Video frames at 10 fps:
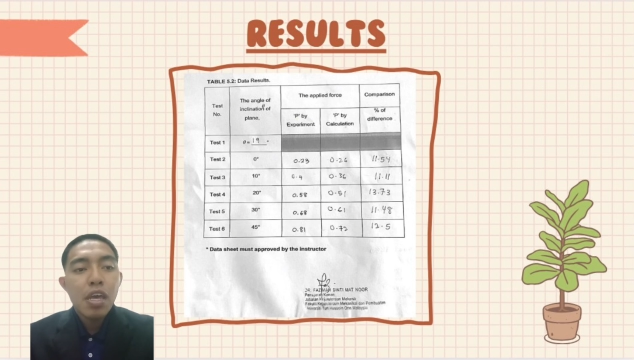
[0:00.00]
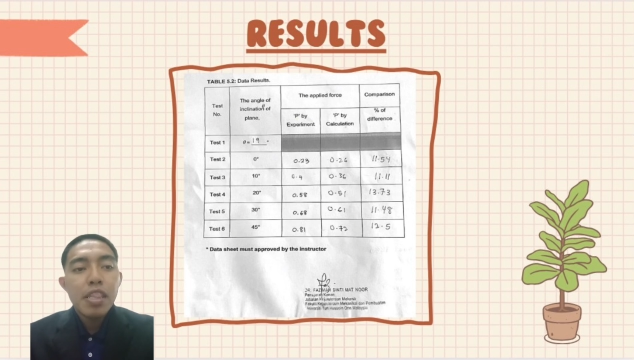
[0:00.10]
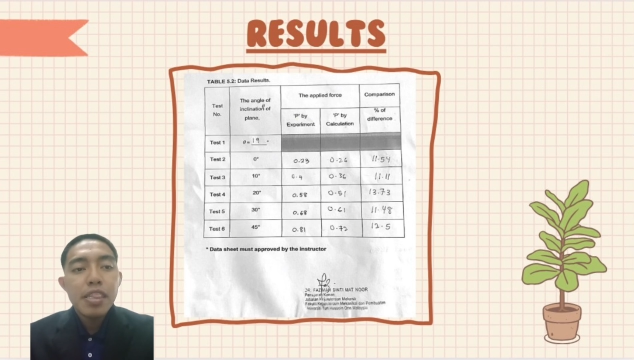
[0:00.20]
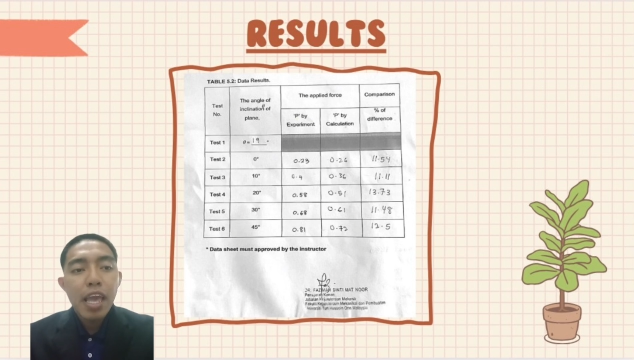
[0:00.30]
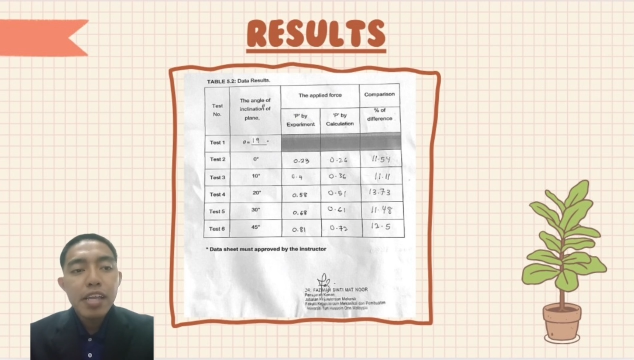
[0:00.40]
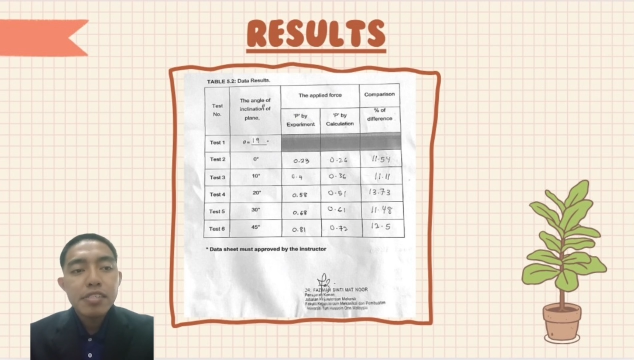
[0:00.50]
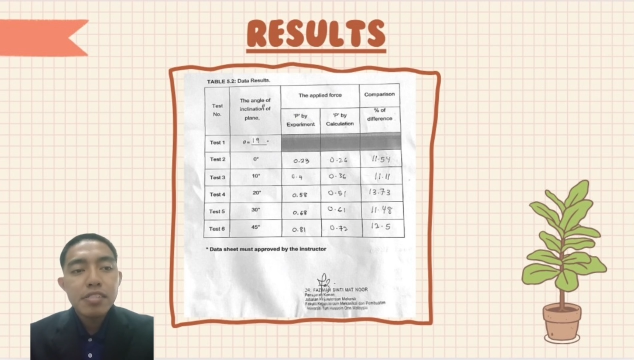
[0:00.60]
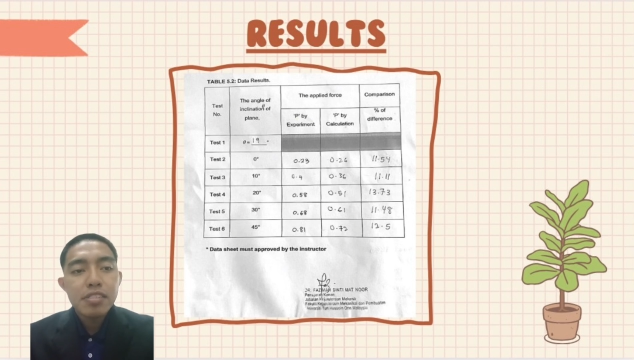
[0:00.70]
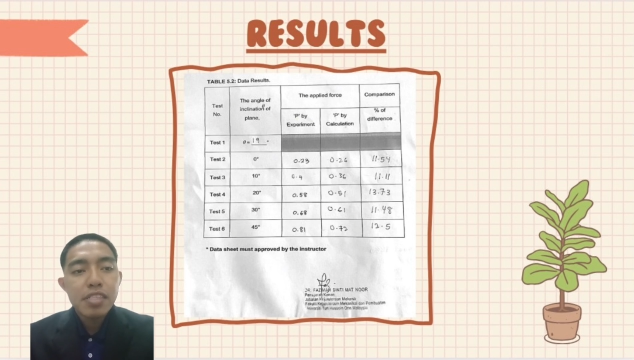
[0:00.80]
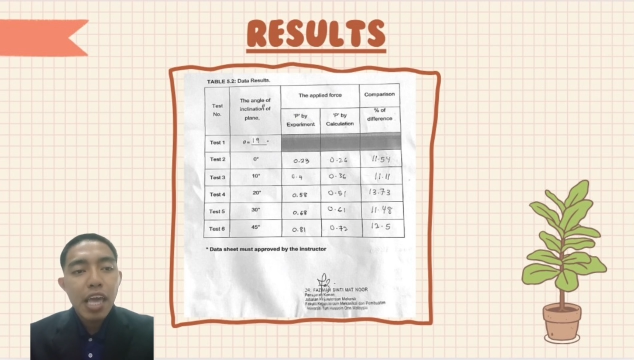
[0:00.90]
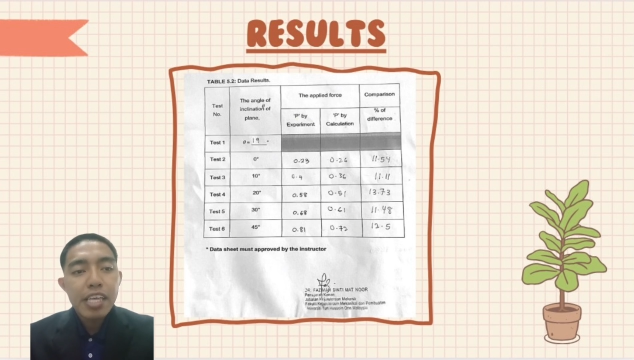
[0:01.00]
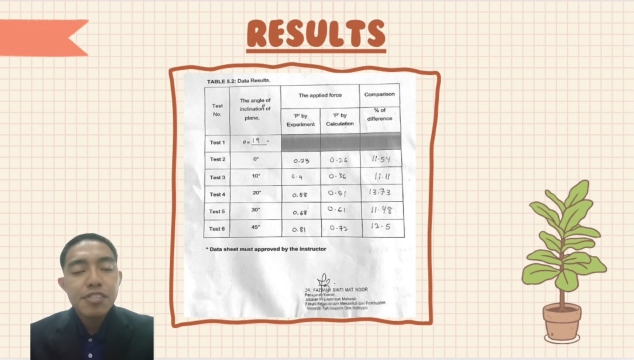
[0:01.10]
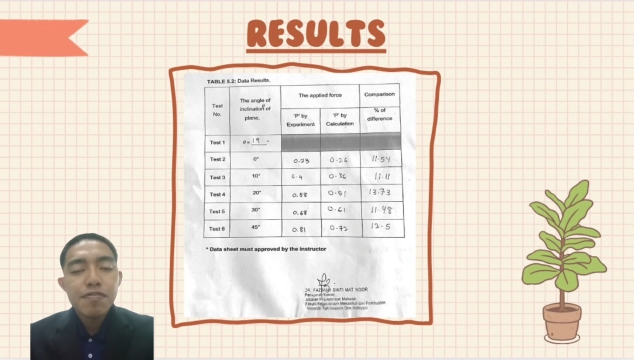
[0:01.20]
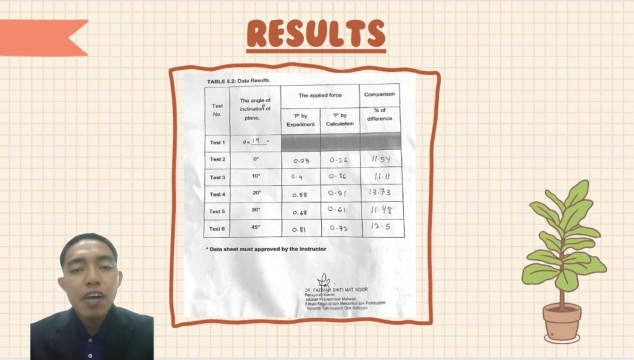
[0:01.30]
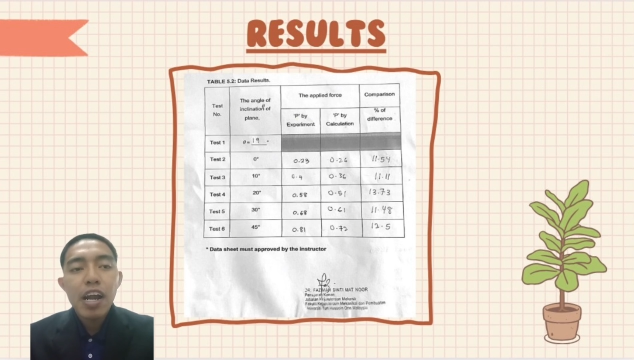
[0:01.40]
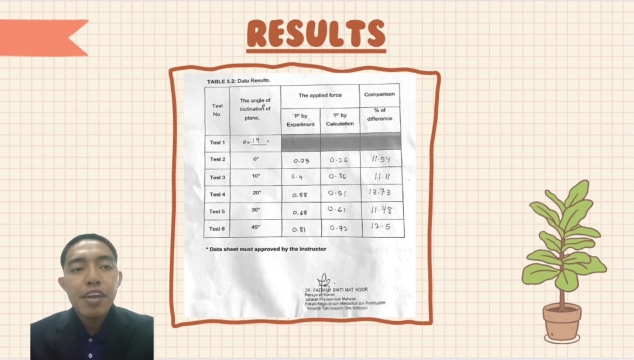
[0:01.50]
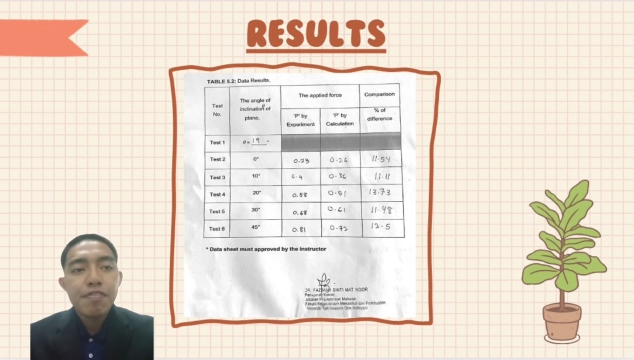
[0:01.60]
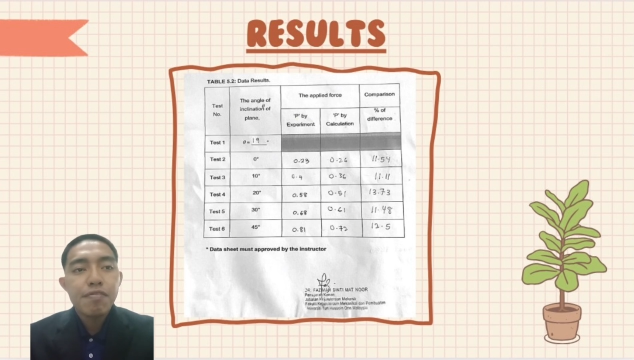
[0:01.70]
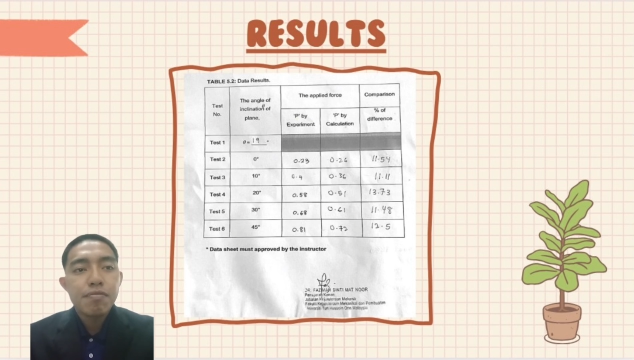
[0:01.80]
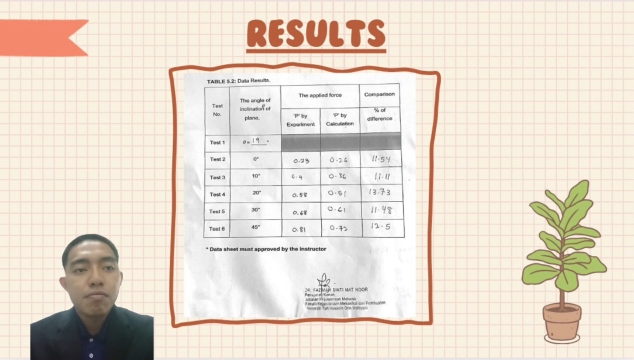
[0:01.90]
Next, test
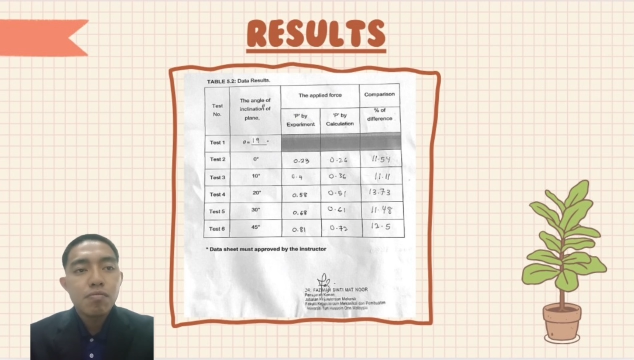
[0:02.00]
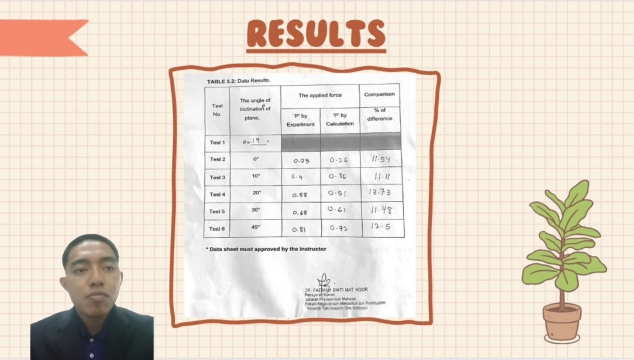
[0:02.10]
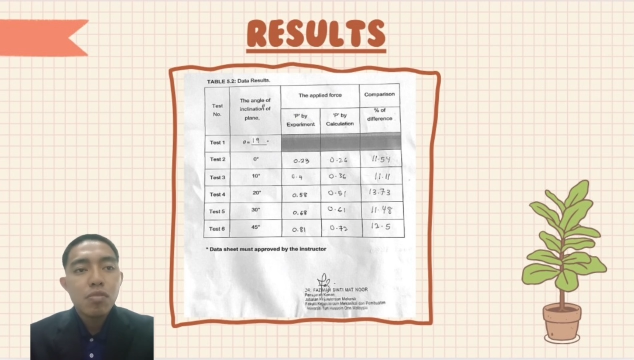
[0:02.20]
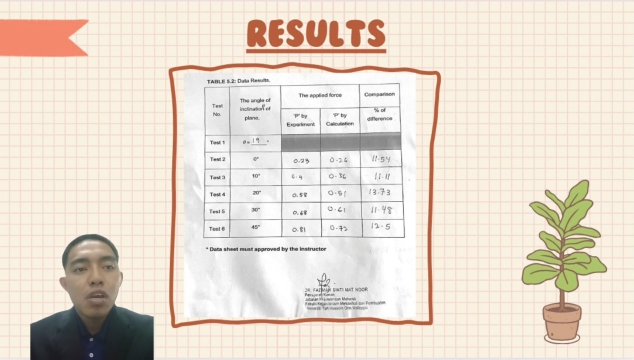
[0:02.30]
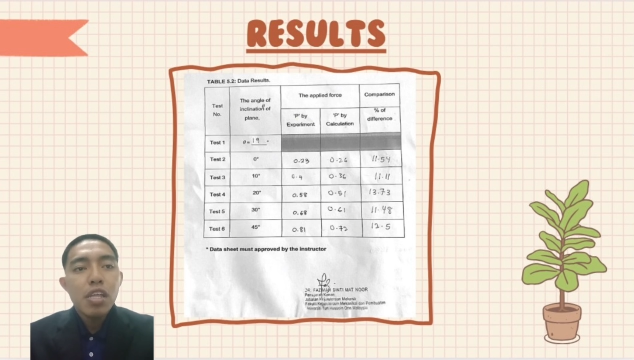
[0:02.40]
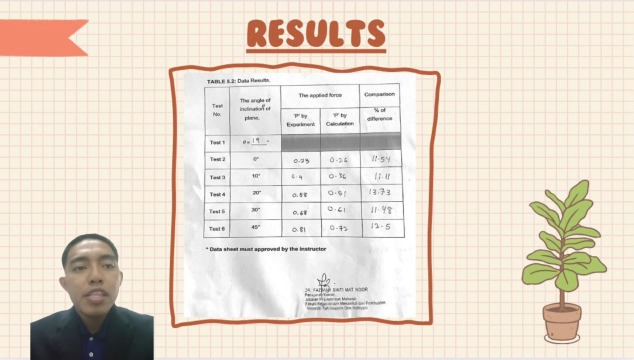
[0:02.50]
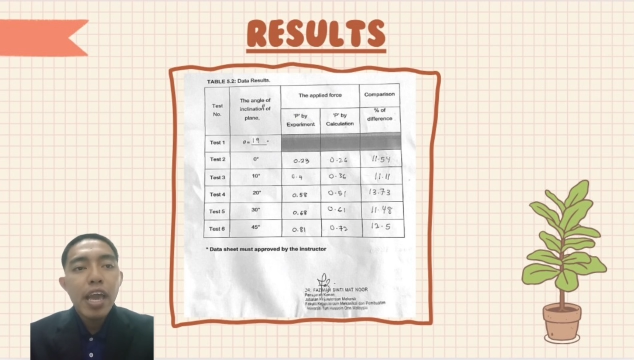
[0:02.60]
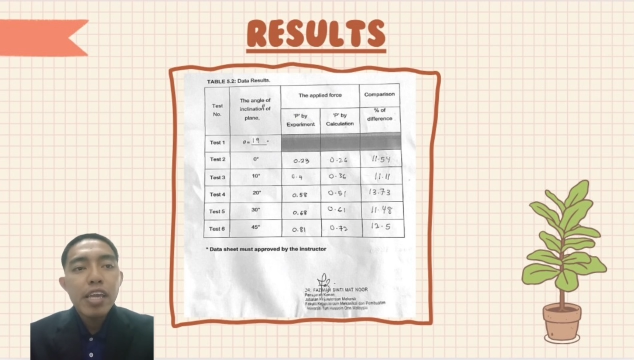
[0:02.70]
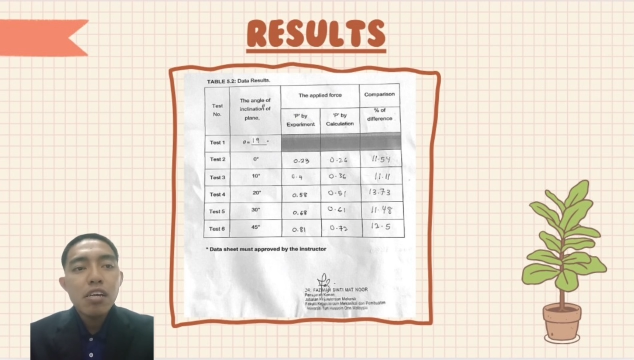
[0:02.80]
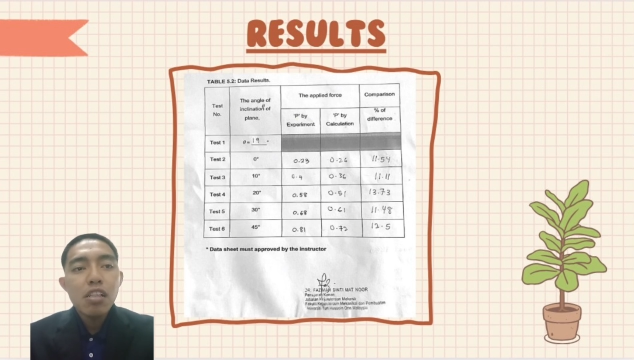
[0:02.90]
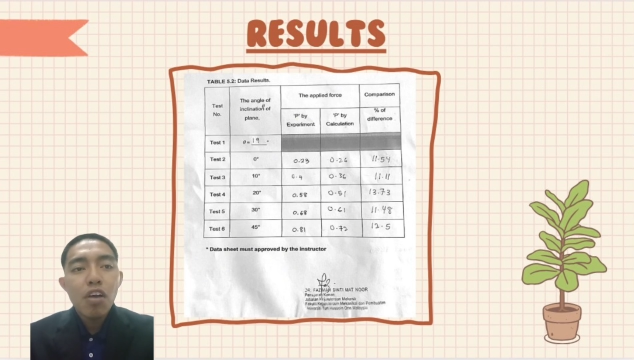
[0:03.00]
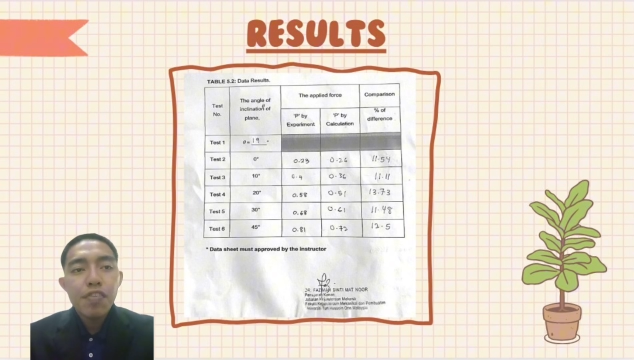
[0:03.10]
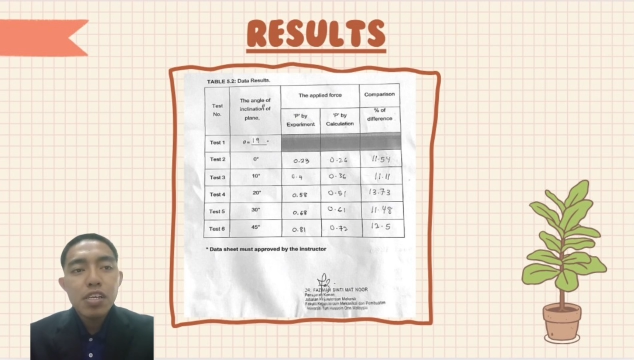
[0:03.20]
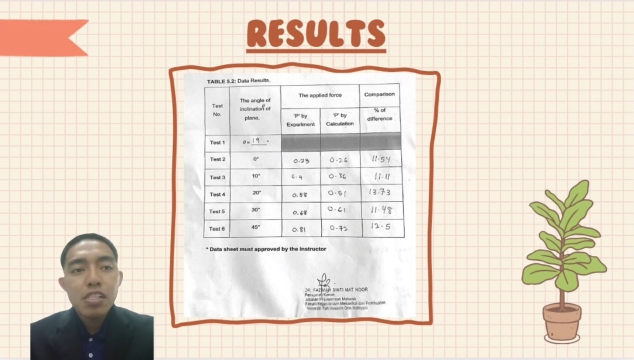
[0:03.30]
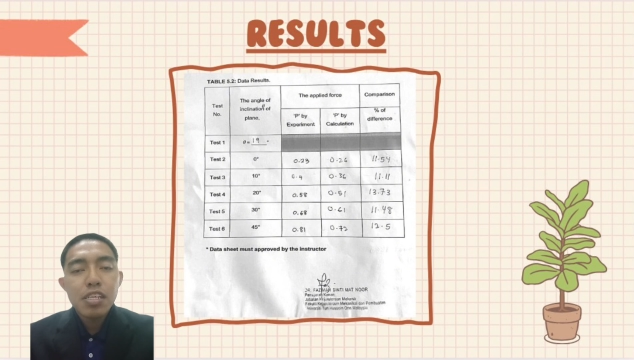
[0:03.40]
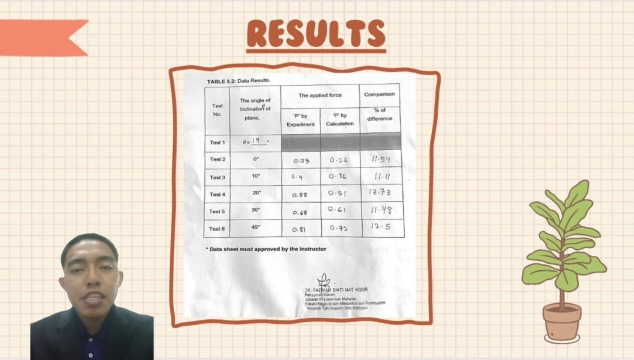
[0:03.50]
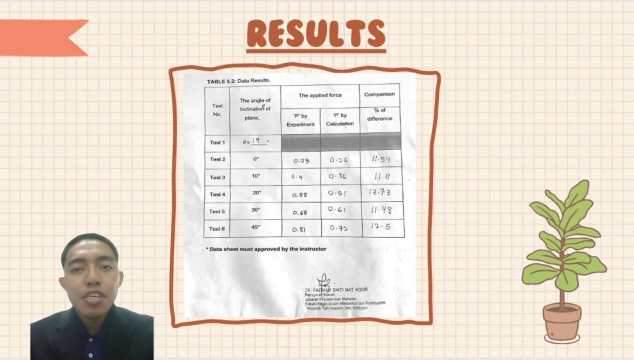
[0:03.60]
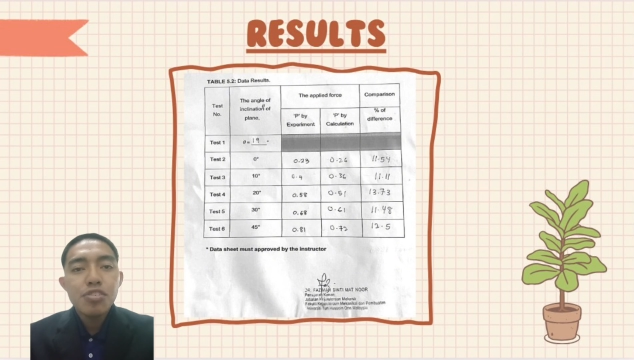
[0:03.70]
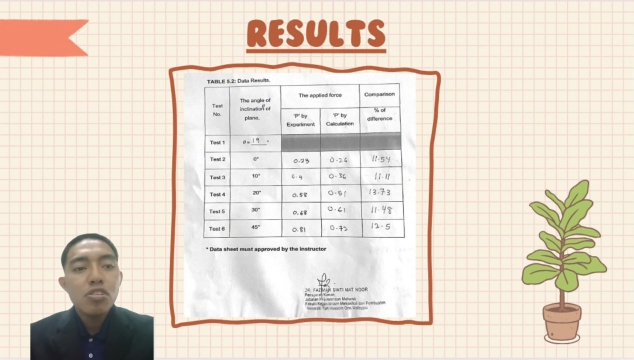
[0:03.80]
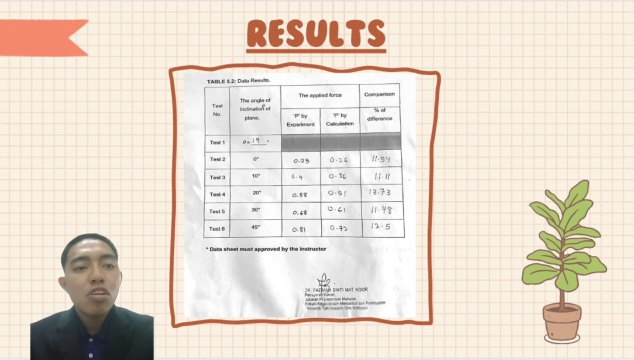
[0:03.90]
5. The angle of
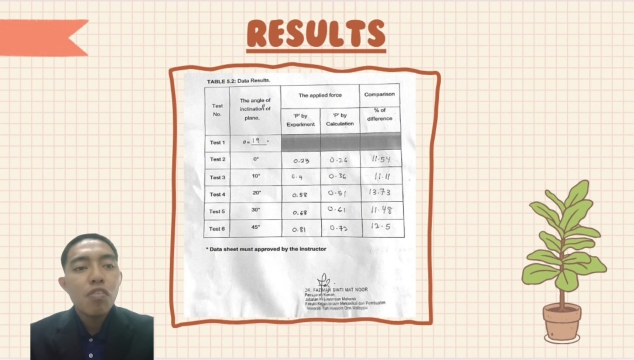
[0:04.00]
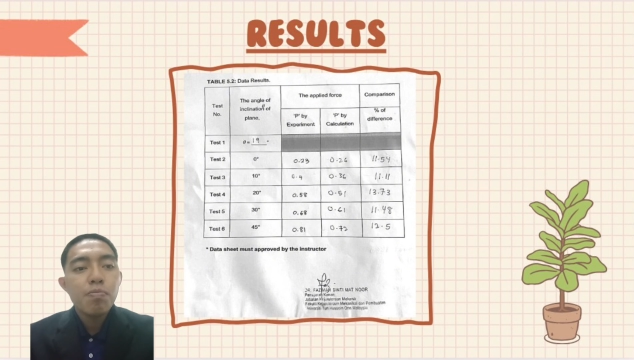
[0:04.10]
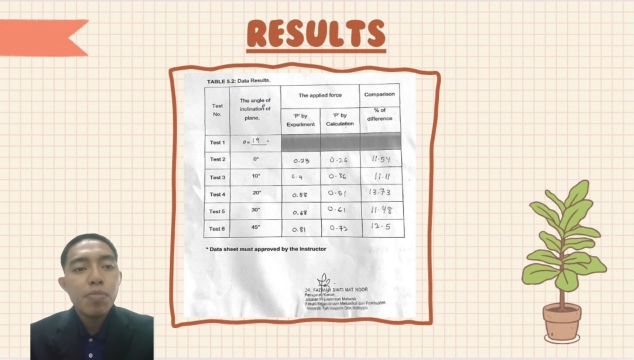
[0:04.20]
inclination of